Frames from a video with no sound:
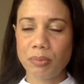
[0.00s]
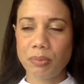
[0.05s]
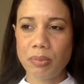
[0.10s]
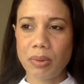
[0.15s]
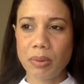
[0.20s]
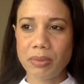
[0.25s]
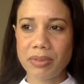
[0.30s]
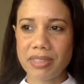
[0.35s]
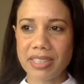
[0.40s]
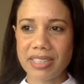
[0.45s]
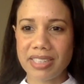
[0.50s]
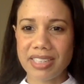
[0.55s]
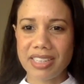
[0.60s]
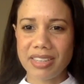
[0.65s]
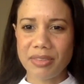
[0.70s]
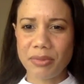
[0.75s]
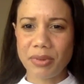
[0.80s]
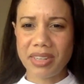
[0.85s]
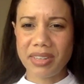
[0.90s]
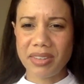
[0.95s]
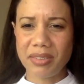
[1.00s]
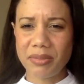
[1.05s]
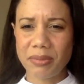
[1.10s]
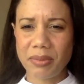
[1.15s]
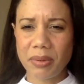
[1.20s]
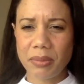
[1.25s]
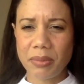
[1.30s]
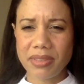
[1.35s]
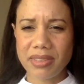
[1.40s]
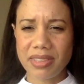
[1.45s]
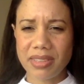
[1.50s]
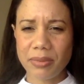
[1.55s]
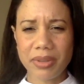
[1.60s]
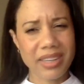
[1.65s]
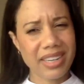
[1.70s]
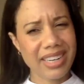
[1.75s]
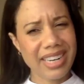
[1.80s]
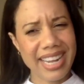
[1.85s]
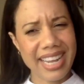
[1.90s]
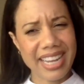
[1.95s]
what was it what
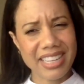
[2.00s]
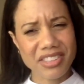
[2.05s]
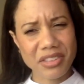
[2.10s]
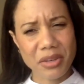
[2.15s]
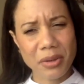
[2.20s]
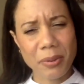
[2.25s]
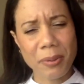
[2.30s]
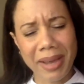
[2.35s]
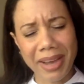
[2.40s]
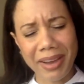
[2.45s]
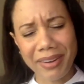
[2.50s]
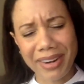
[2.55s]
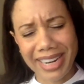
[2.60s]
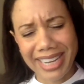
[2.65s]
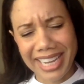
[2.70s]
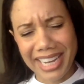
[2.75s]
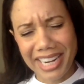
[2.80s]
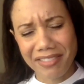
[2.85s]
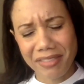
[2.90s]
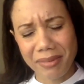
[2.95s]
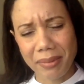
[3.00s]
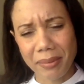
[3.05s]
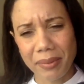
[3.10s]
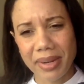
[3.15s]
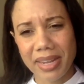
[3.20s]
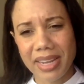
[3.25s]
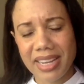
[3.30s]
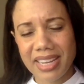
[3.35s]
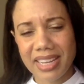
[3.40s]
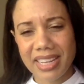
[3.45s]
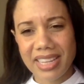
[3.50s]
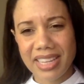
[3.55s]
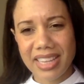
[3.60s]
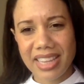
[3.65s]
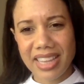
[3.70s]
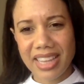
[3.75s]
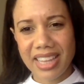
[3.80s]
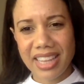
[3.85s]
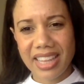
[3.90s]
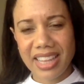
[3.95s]
did I ask you about? I can't even remember.
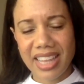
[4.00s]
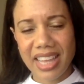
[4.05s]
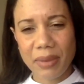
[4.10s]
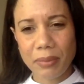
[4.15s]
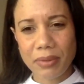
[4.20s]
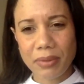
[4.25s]
It